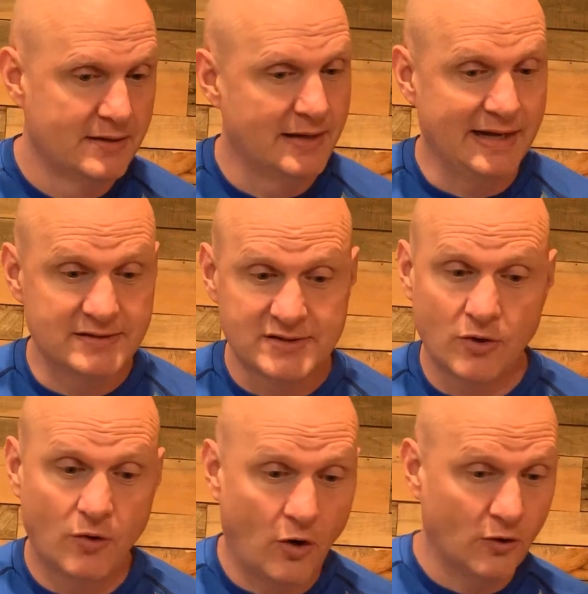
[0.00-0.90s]
And so
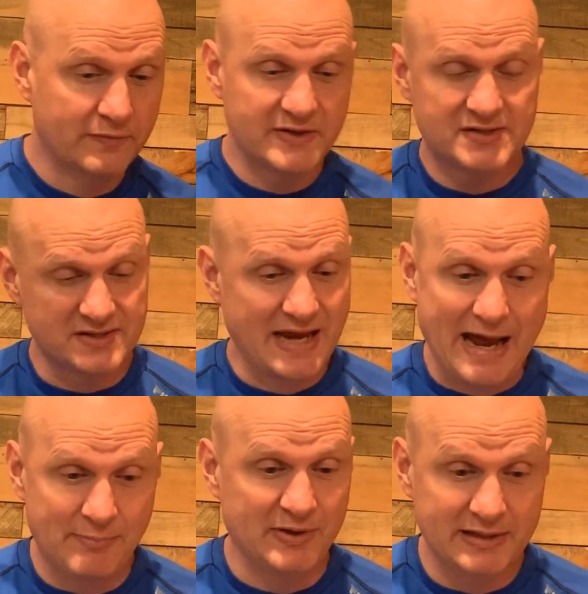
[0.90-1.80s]
all of this is
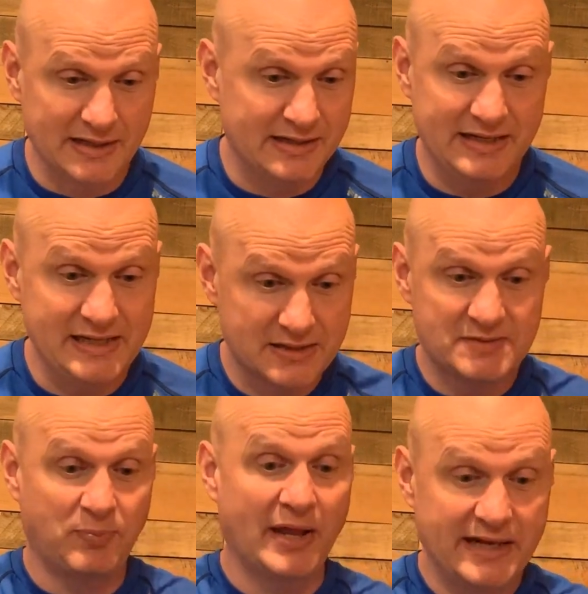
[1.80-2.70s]
happening, and he
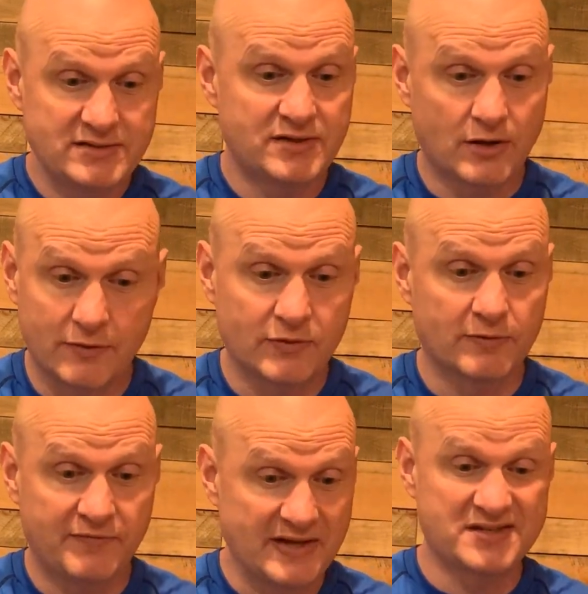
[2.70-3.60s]
explains to Governor
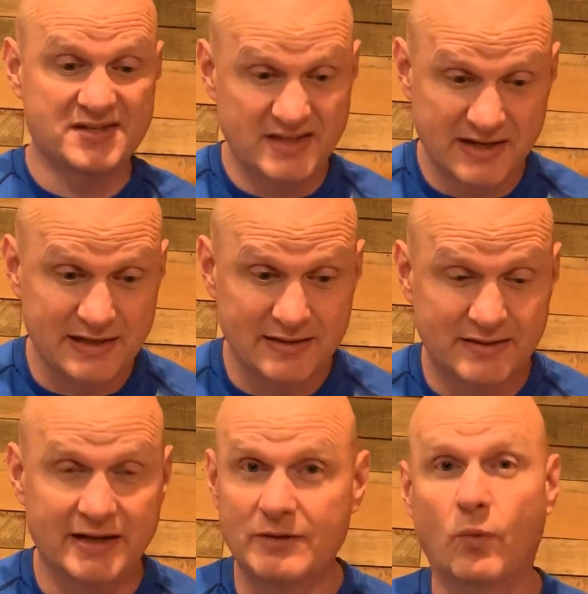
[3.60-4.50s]
Festus that
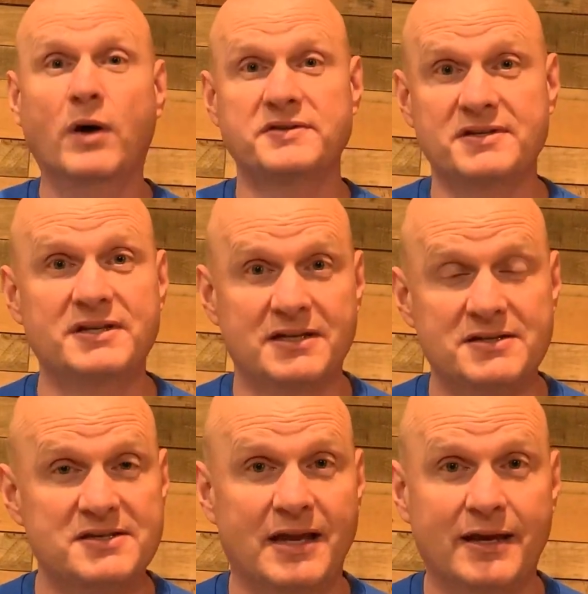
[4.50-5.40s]
he wasn't
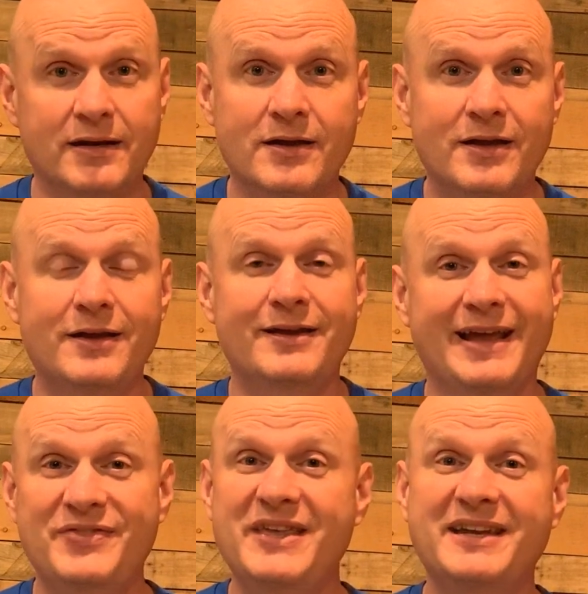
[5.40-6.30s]
insane.
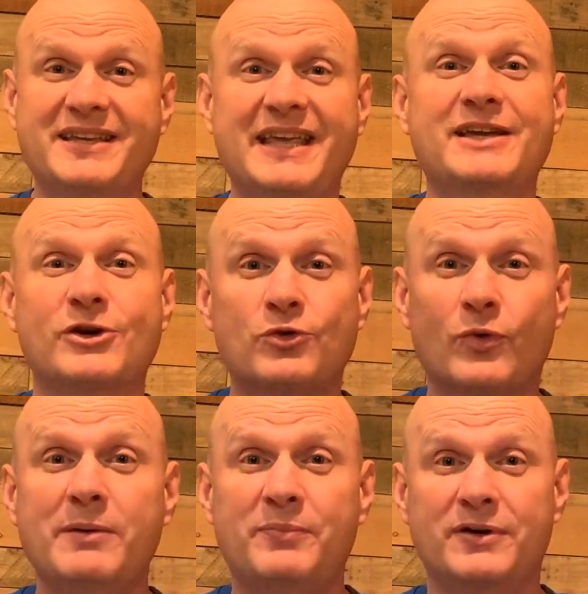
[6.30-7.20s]
And then King
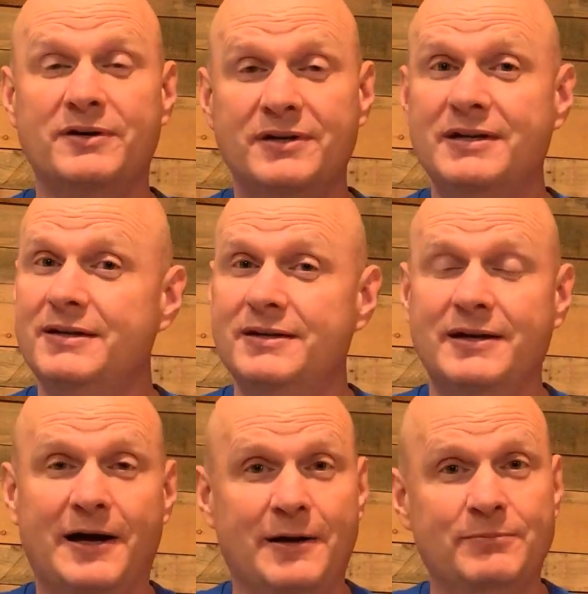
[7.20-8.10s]
Agrippa
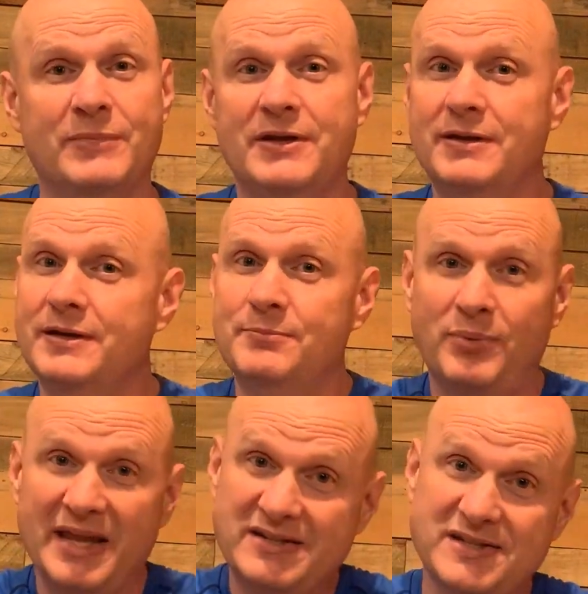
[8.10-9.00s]

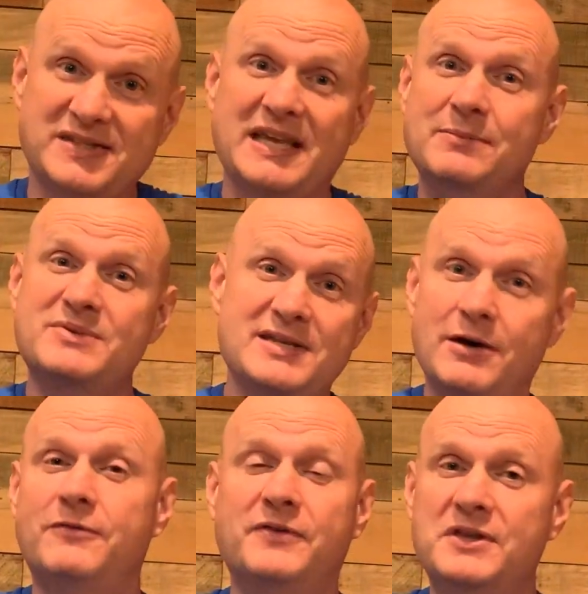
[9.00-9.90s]
places
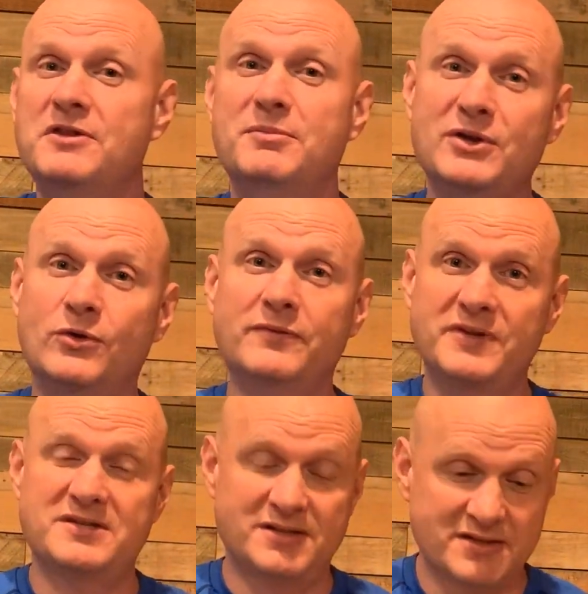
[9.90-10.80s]
himself in the middle of
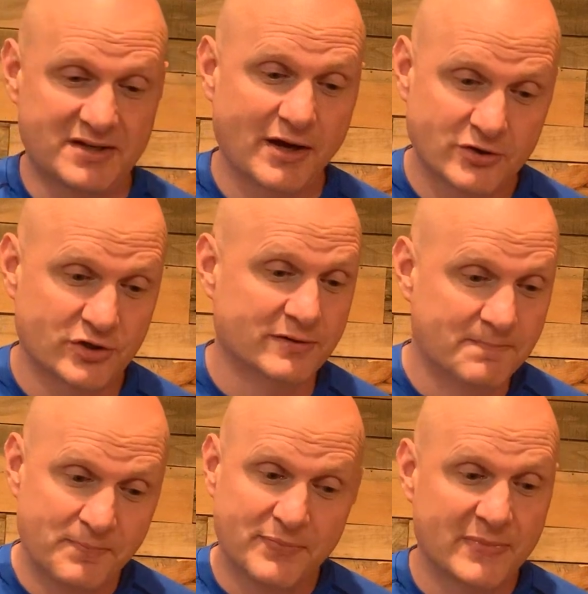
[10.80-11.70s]
this discussion,
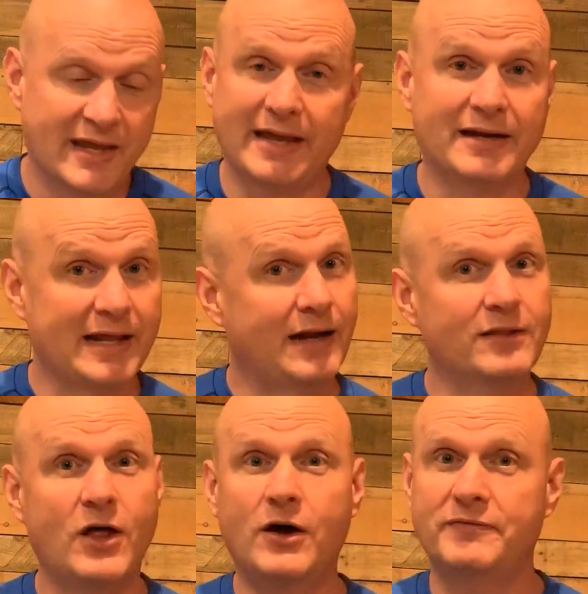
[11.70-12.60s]
and I
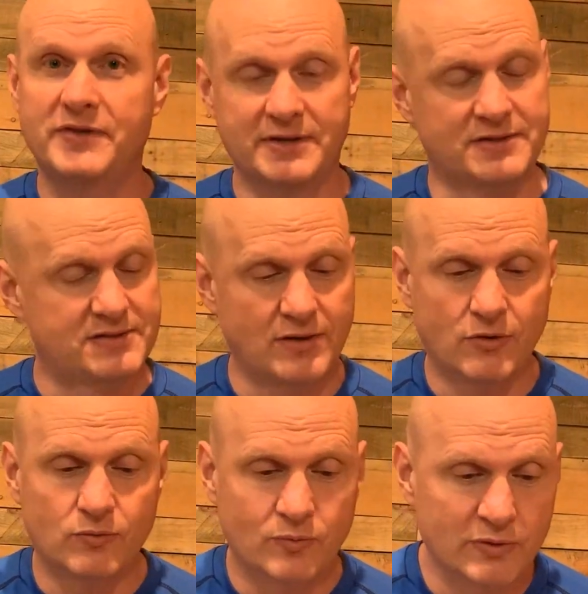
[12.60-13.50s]
love this. So
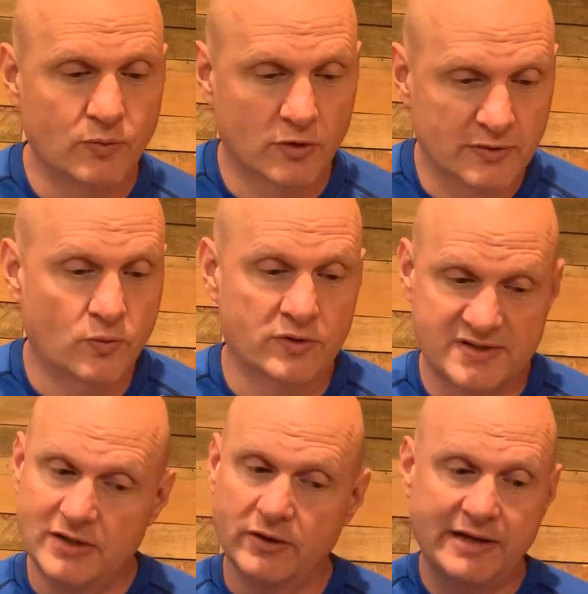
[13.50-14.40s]
we're
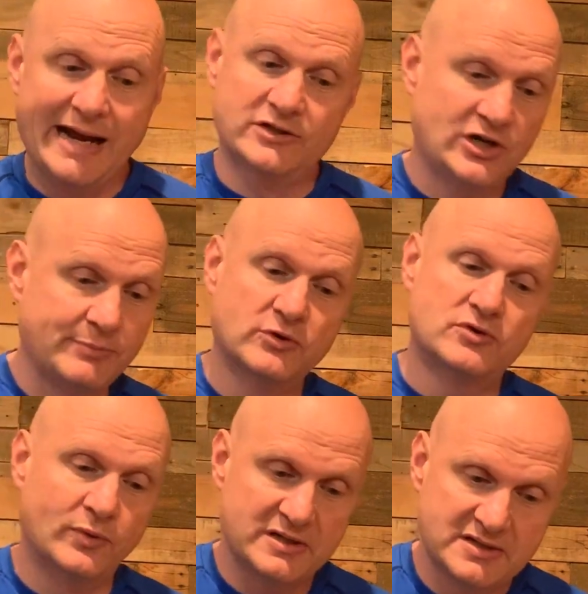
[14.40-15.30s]
still in Acts chapter
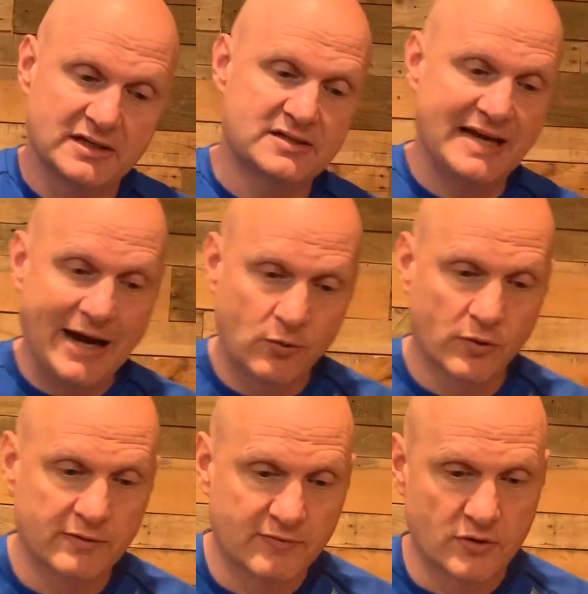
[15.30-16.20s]
26. Now we're
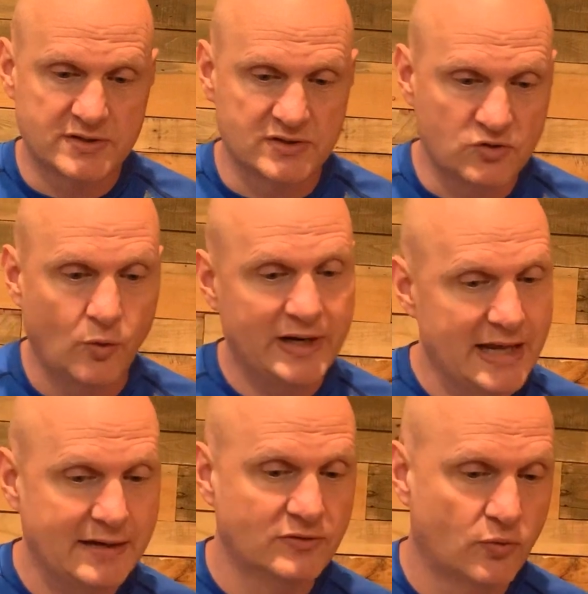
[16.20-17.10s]
in verses
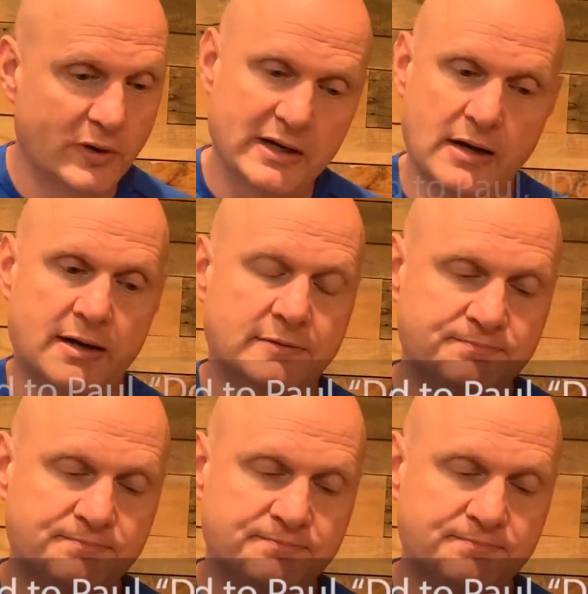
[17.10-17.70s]
28 and 29.